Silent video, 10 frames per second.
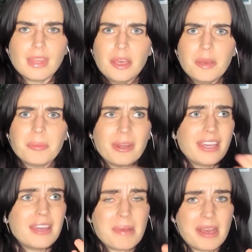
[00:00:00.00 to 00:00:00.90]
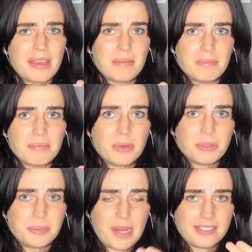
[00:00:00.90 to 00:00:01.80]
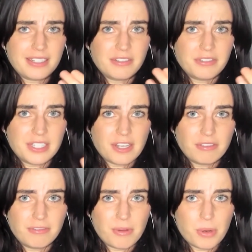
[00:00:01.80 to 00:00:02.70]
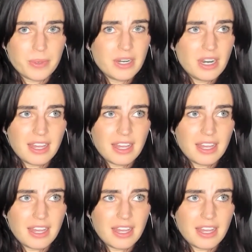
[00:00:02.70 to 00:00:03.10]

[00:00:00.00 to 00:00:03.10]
bringing my most positive self forward.